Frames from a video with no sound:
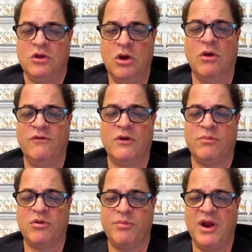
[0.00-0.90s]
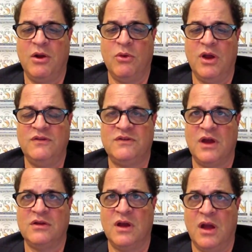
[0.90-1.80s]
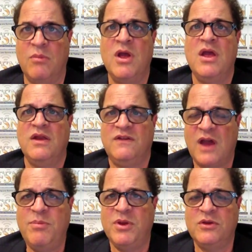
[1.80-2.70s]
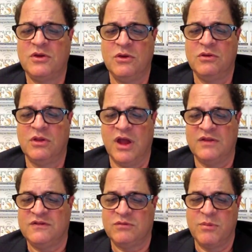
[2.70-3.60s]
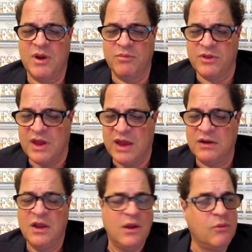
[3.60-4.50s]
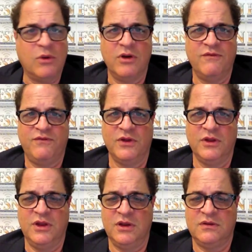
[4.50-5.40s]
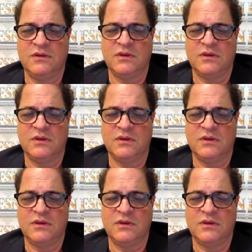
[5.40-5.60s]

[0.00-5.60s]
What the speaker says: Go over to preparewise.com. Type in the code LUTZ. Remember that. We're an affiliate.